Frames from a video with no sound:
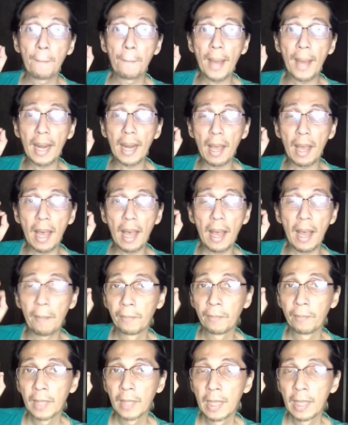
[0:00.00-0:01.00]
para
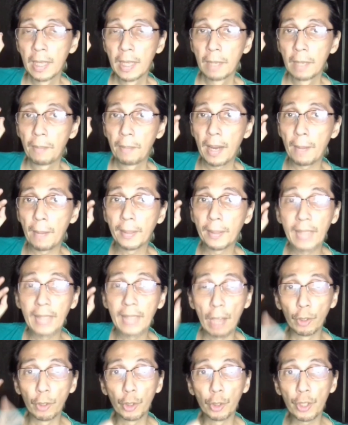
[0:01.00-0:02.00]

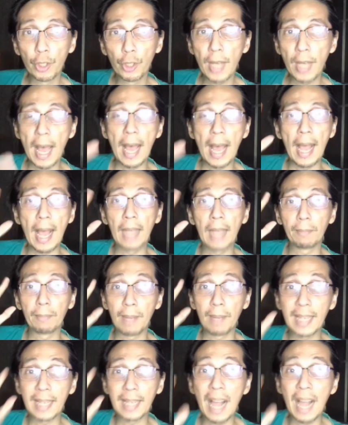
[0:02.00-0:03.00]
ma-download nyo na at
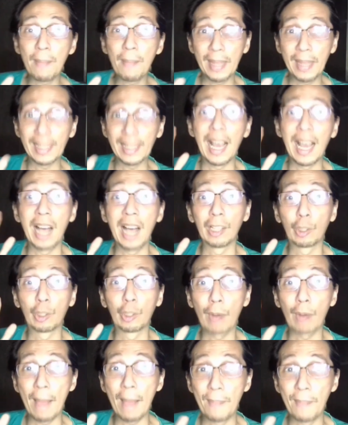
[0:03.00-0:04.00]
magamit ang
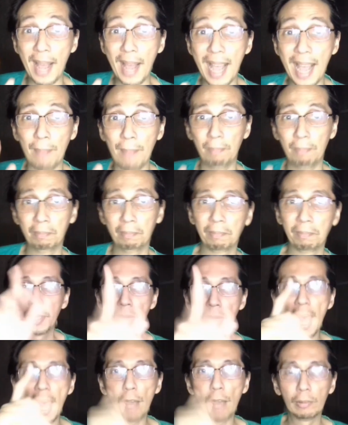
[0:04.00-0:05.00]
Grab app.
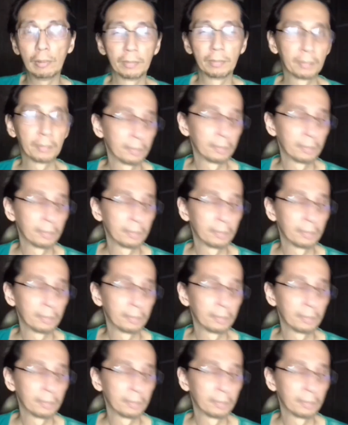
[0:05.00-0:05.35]
Now,